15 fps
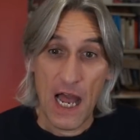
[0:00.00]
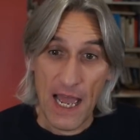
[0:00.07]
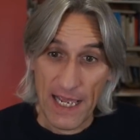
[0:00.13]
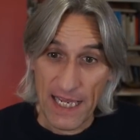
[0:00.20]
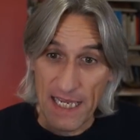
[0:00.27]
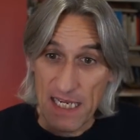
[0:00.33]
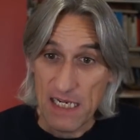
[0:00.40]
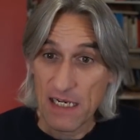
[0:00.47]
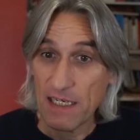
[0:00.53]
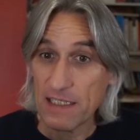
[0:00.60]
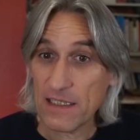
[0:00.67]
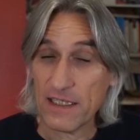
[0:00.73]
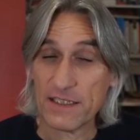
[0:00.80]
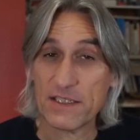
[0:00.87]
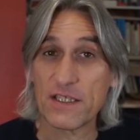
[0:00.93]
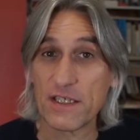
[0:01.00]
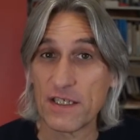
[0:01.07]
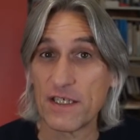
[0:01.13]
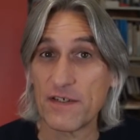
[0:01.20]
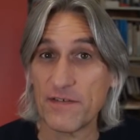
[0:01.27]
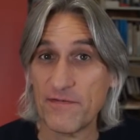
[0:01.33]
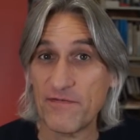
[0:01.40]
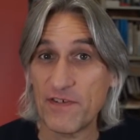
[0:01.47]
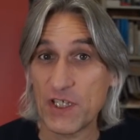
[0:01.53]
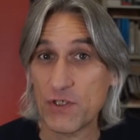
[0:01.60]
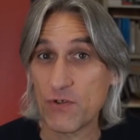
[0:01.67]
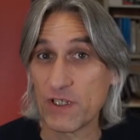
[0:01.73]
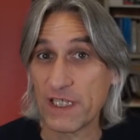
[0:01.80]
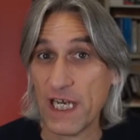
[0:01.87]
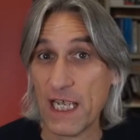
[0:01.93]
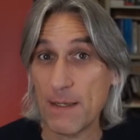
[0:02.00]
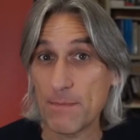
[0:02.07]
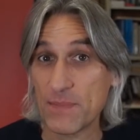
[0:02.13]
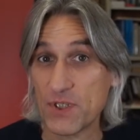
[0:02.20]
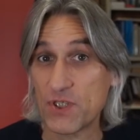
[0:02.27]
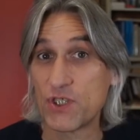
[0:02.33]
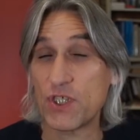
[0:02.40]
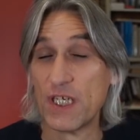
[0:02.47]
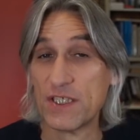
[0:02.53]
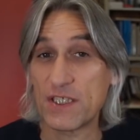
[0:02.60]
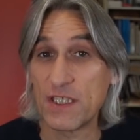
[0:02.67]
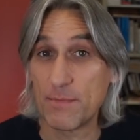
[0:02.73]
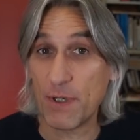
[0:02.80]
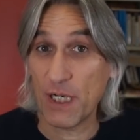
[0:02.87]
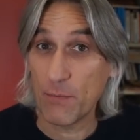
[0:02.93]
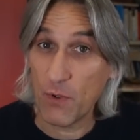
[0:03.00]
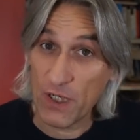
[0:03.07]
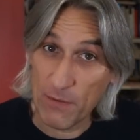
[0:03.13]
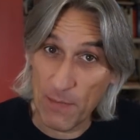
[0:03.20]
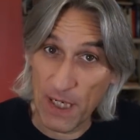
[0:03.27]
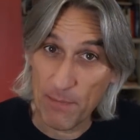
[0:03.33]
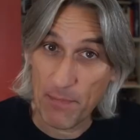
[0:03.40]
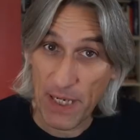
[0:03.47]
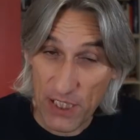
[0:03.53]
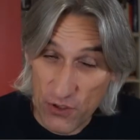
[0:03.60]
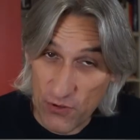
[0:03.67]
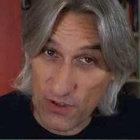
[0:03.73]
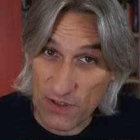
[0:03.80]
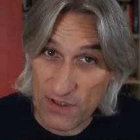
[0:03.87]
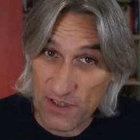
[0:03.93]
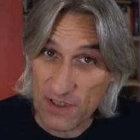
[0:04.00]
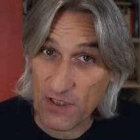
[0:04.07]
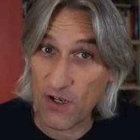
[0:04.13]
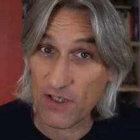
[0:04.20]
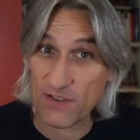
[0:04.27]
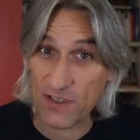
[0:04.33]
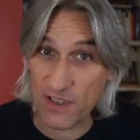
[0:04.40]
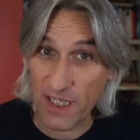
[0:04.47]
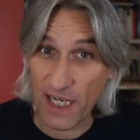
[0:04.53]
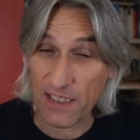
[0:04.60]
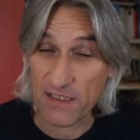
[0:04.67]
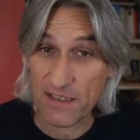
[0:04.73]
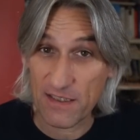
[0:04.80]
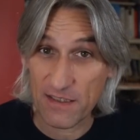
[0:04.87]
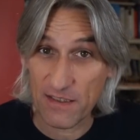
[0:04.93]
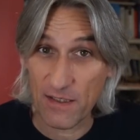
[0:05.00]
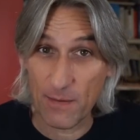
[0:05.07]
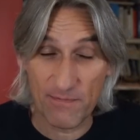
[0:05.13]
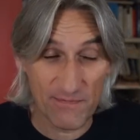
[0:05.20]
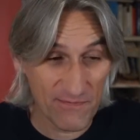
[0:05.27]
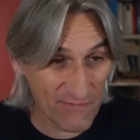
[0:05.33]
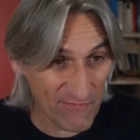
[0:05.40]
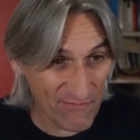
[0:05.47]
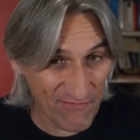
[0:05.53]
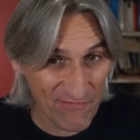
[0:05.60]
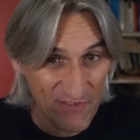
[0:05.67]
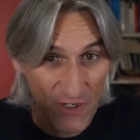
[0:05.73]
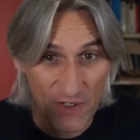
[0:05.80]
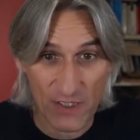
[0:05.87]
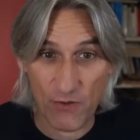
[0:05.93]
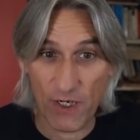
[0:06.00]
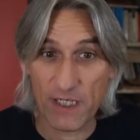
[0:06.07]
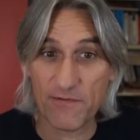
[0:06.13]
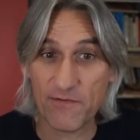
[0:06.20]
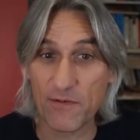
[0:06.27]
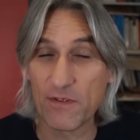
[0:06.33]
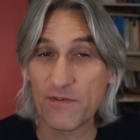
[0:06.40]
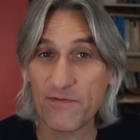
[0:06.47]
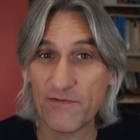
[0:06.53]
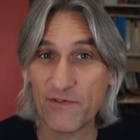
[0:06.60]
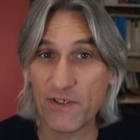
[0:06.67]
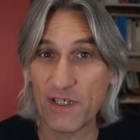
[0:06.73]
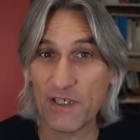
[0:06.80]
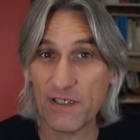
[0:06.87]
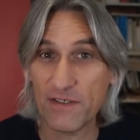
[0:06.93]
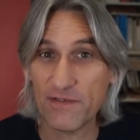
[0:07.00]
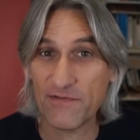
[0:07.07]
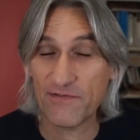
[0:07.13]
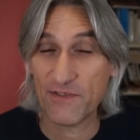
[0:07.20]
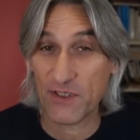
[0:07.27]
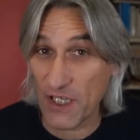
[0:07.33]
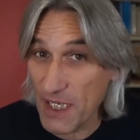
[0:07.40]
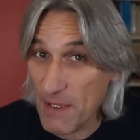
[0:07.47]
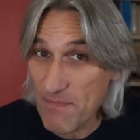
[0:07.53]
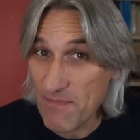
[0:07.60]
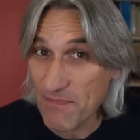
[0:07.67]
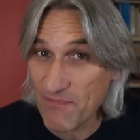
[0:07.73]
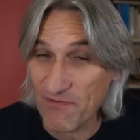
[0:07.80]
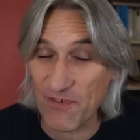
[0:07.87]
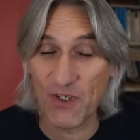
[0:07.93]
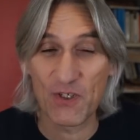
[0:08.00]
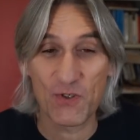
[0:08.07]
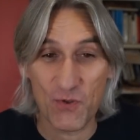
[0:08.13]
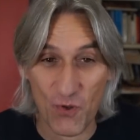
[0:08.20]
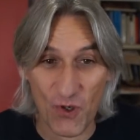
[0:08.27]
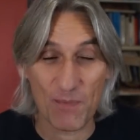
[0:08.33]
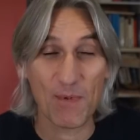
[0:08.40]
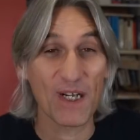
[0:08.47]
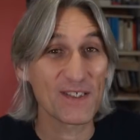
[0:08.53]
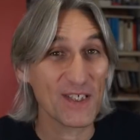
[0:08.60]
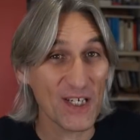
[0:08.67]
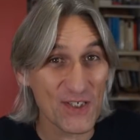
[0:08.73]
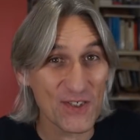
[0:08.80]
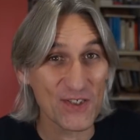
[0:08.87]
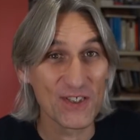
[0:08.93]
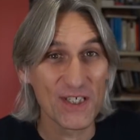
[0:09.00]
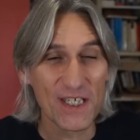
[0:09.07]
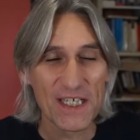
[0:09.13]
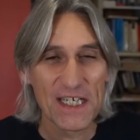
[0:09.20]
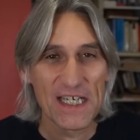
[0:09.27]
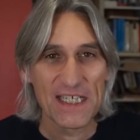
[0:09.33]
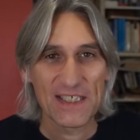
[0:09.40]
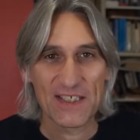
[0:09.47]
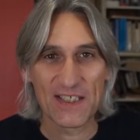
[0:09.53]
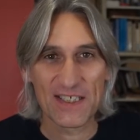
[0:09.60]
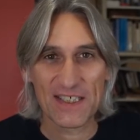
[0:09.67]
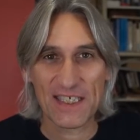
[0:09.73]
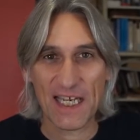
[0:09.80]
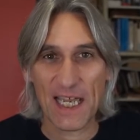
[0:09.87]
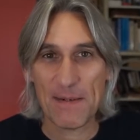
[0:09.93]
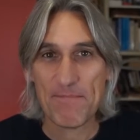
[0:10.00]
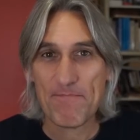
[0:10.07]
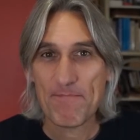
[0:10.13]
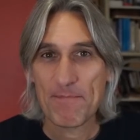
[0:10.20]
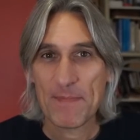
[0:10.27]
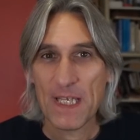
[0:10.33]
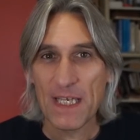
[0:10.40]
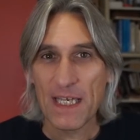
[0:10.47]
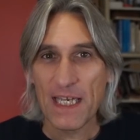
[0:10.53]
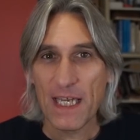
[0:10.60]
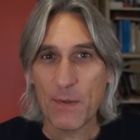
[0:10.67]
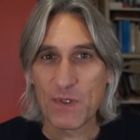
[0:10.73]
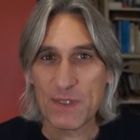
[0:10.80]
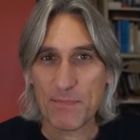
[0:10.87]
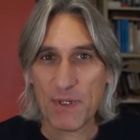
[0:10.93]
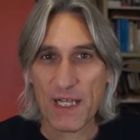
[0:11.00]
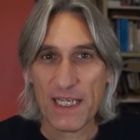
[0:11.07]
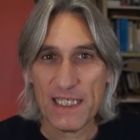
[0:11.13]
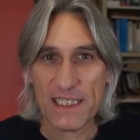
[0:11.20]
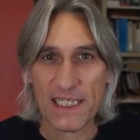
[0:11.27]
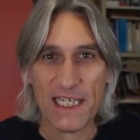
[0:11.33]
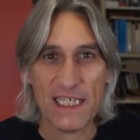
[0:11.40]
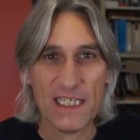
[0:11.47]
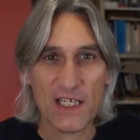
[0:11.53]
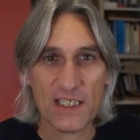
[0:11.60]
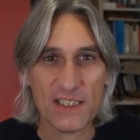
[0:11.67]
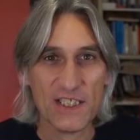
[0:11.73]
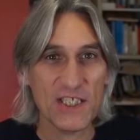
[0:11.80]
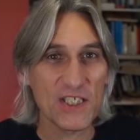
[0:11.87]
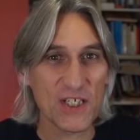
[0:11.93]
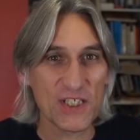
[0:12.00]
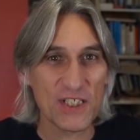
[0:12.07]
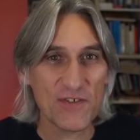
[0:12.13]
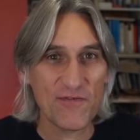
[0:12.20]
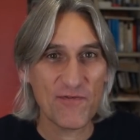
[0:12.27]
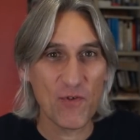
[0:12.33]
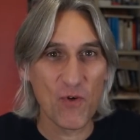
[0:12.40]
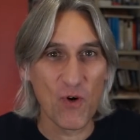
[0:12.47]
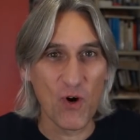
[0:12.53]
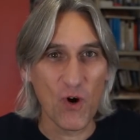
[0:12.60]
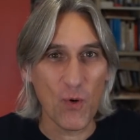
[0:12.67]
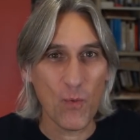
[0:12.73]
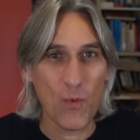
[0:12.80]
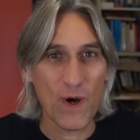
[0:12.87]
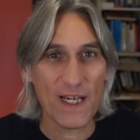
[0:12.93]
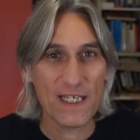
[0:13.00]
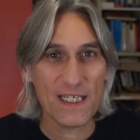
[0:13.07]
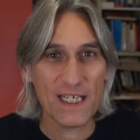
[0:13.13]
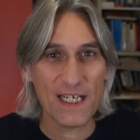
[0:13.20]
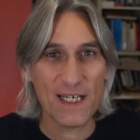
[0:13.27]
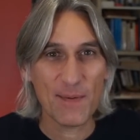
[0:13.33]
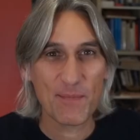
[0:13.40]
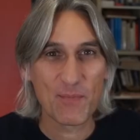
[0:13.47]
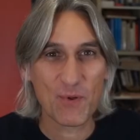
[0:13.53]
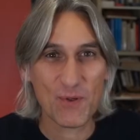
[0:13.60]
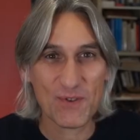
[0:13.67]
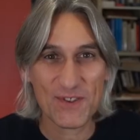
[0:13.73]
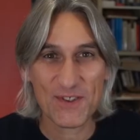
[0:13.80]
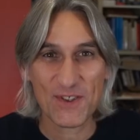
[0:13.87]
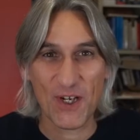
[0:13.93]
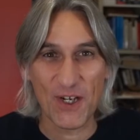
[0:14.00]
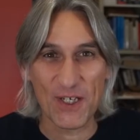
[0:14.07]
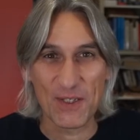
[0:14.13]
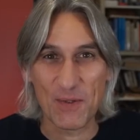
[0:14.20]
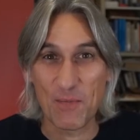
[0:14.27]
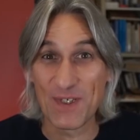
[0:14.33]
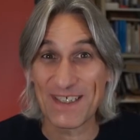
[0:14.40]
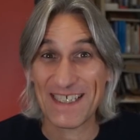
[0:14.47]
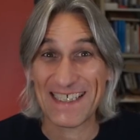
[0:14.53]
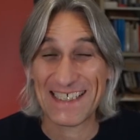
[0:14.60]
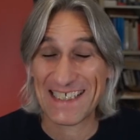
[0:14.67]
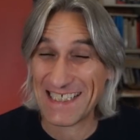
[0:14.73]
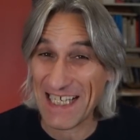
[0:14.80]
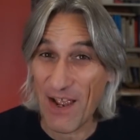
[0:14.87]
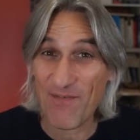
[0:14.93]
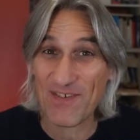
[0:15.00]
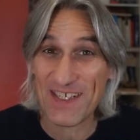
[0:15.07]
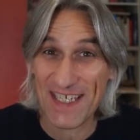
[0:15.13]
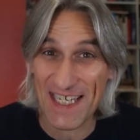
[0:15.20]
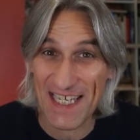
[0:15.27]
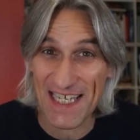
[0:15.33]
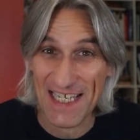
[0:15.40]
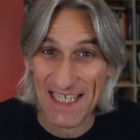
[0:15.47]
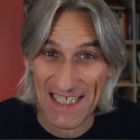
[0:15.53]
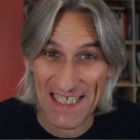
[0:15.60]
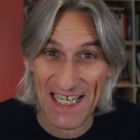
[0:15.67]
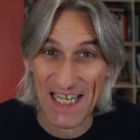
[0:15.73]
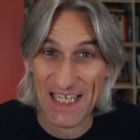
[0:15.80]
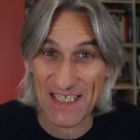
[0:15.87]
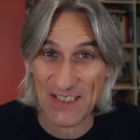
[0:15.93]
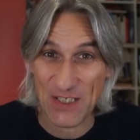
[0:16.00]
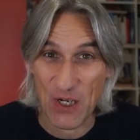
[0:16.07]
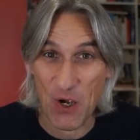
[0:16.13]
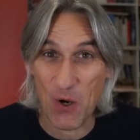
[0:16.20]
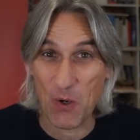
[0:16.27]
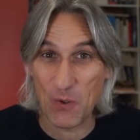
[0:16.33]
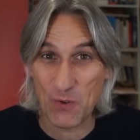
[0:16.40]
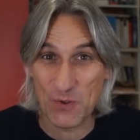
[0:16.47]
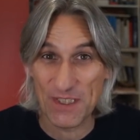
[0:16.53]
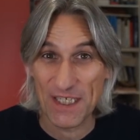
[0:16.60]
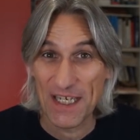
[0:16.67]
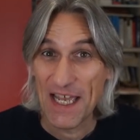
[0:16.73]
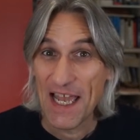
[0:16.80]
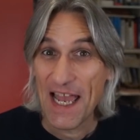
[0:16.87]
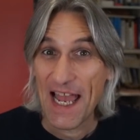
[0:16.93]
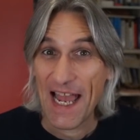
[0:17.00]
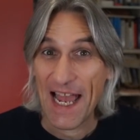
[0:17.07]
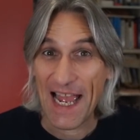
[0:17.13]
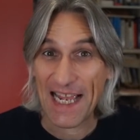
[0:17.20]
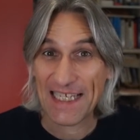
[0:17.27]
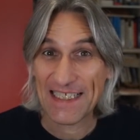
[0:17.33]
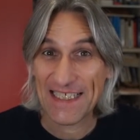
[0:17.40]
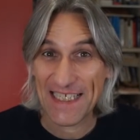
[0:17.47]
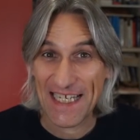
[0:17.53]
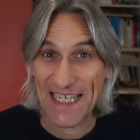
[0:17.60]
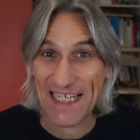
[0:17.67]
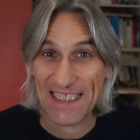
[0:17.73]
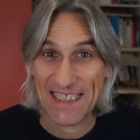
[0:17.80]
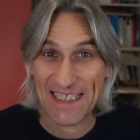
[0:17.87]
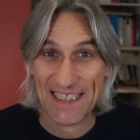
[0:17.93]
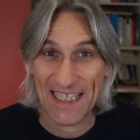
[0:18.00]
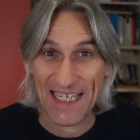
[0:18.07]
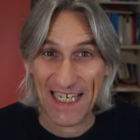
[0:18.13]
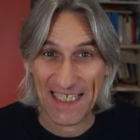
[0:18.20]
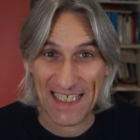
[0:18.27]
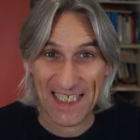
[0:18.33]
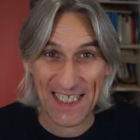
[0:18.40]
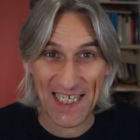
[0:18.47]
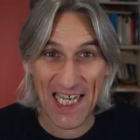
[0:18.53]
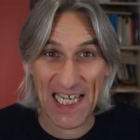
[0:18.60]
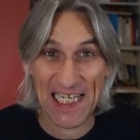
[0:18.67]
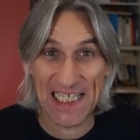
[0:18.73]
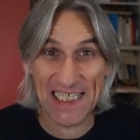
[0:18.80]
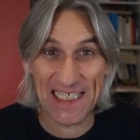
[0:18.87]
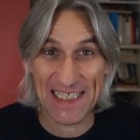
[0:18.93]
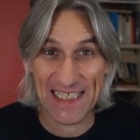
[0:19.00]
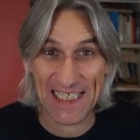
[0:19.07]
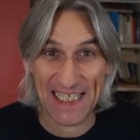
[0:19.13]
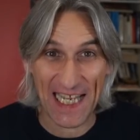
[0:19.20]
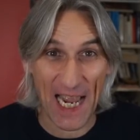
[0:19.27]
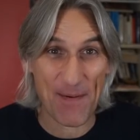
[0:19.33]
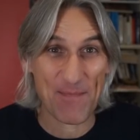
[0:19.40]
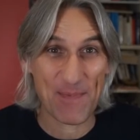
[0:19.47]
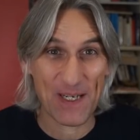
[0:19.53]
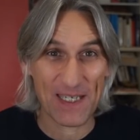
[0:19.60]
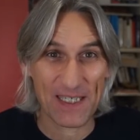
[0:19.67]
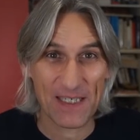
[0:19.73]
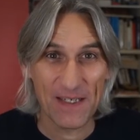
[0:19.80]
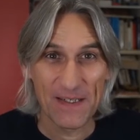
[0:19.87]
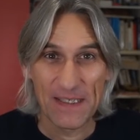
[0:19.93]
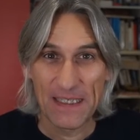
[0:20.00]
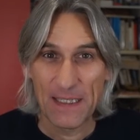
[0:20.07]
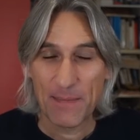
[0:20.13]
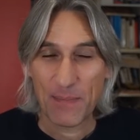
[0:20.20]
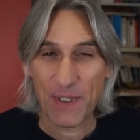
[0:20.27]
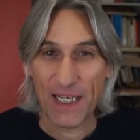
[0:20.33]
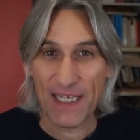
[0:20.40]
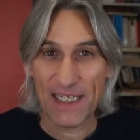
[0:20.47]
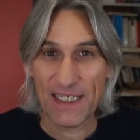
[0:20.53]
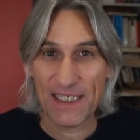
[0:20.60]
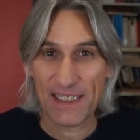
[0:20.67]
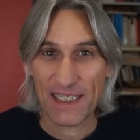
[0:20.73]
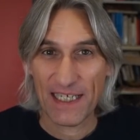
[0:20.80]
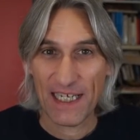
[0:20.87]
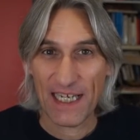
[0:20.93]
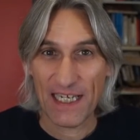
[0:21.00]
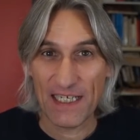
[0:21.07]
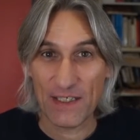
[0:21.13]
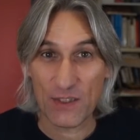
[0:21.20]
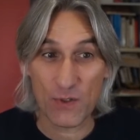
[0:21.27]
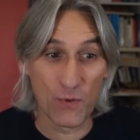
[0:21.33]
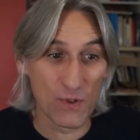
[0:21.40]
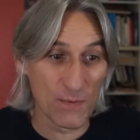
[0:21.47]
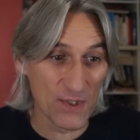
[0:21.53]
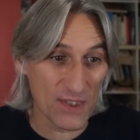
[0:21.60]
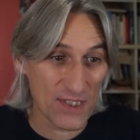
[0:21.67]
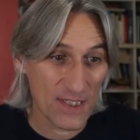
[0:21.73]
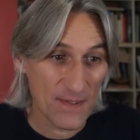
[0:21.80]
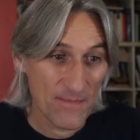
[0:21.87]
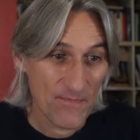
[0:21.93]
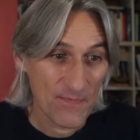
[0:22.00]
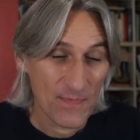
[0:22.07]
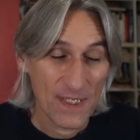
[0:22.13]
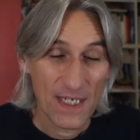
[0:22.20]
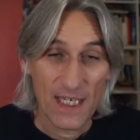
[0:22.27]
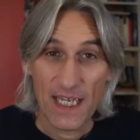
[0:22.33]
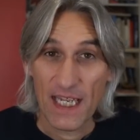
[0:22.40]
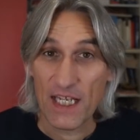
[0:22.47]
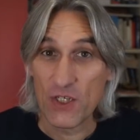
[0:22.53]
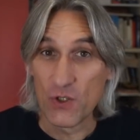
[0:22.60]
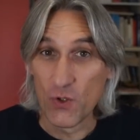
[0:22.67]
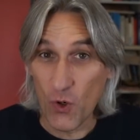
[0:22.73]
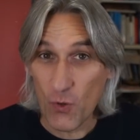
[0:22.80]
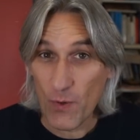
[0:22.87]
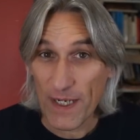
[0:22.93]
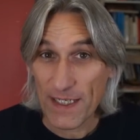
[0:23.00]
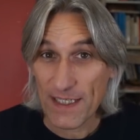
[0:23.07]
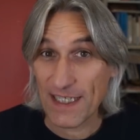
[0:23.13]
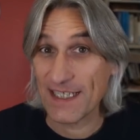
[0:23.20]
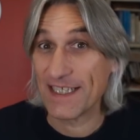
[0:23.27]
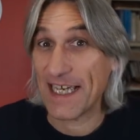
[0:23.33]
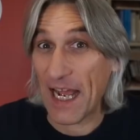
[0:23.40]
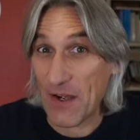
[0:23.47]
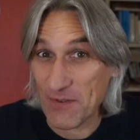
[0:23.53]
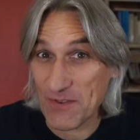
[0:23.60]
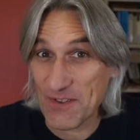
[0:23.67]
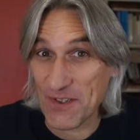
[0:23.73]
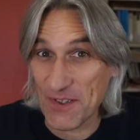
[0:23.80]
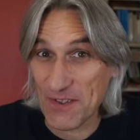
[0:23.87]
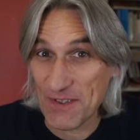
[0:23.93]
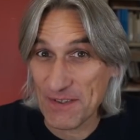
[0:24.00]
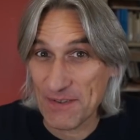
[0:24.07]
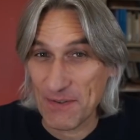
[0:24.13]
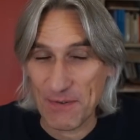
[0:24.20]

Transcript: here I'd like to feature a game suggested by one of my patrons, Carsten Hansen. I'm very grateful for, to him for drawing my attention to this game. It was played in 1994 when Bronstein was 70 years old and it's a King's Gambit played in a tournament in Norway in Gausdal.